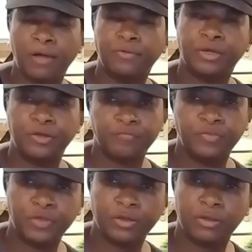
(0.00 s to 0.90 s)
out
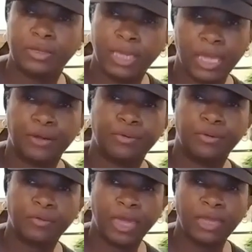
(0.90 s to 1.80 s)
of the canner,
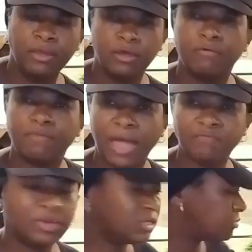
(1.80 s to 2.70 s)
okay?
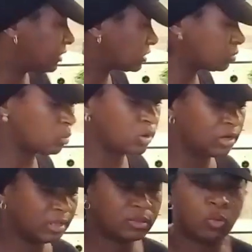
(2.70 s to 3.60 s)
5 minutes because we
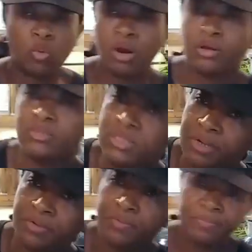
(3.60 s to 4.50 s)
wanna let the water
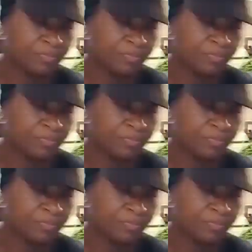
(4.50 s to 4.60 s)
settle